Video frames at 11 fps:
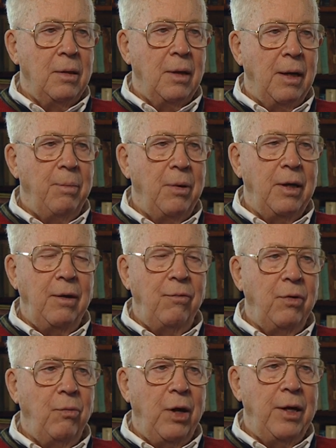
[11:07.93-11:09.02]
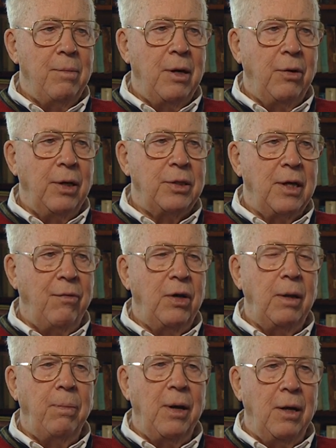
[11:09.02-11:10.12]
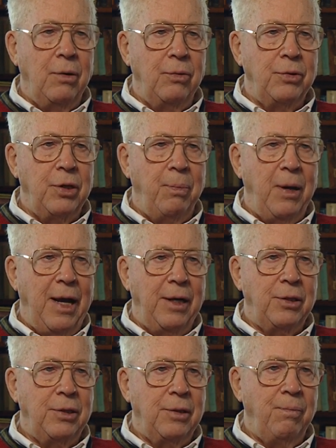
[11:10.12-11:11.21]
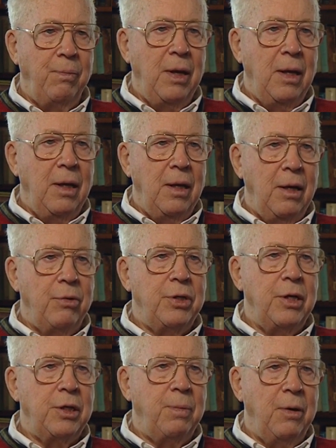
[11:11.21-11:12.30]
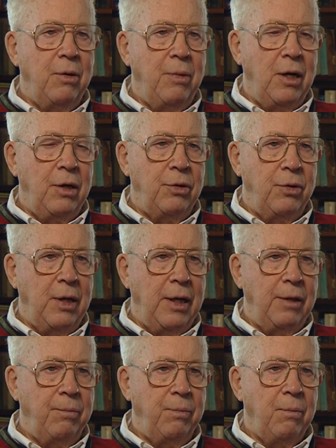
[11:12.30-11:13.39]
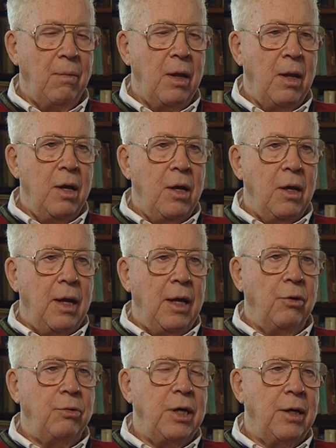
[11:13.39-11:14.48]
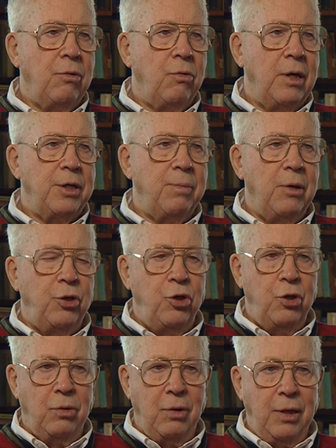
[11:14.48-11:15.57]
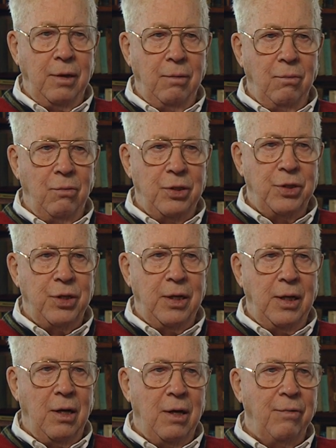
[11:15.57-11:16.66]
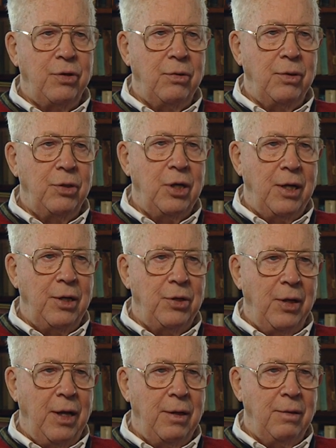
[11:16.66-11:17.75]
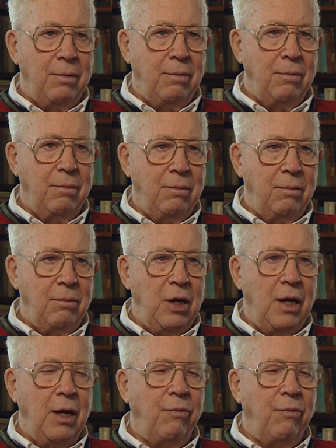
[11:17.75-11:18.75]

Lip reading: I believe we weighed them out at 70 pounds, the packs. It was an experimental thing. A Lieutenant Russ McJury was the officer in charge of that deal.